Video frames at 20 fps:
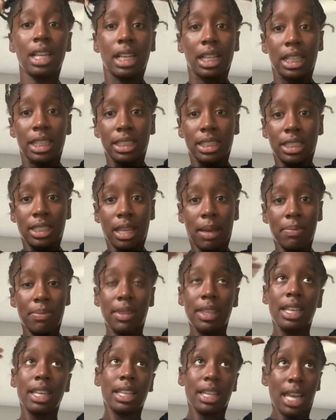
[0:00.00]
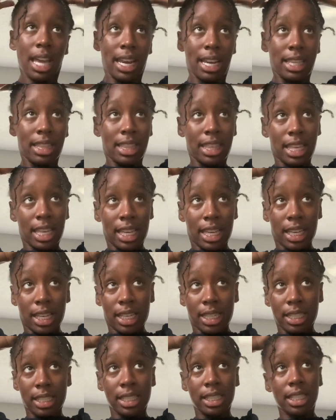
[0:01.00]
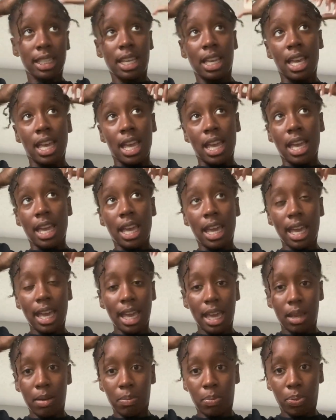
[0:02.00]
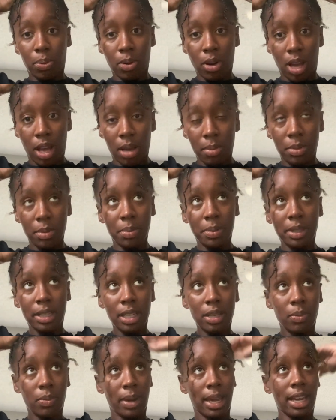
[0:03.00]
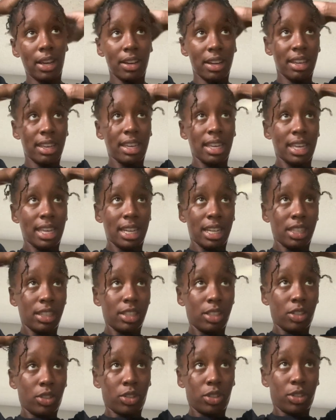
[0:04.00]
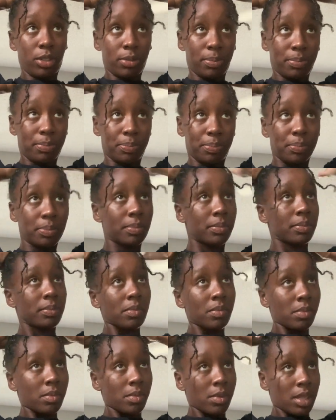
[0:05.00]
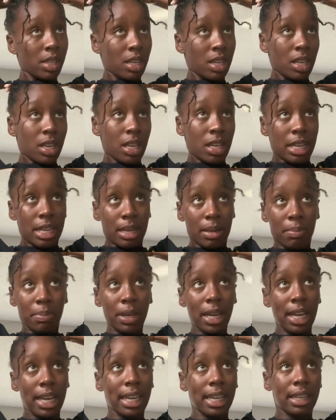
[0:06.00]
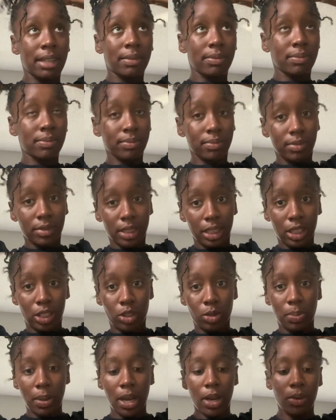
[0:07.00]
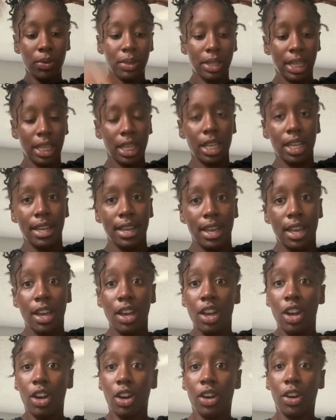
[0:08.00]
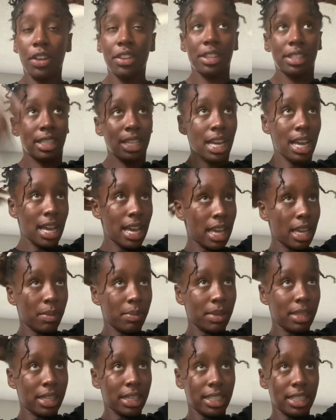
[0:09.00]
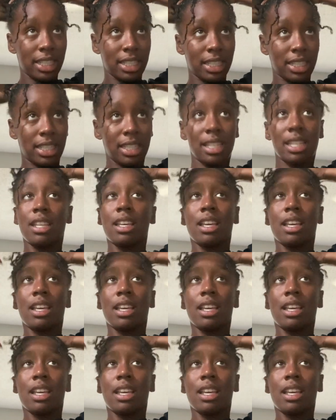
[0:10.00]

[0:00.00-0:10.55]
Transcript: something like this. And probably wear it in a little bun, little pony, all the time, because